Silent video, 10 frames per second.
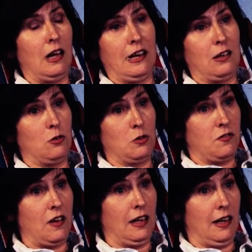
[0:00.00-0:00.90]
and I always
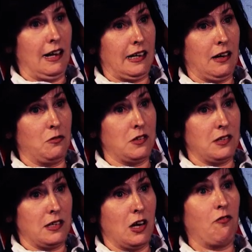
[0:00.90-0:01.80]
felt like I
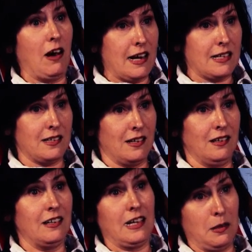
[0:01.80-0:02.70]
was a writer
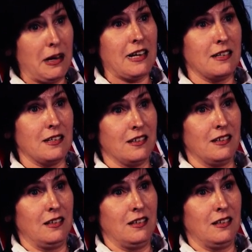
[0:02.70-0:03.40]
in a band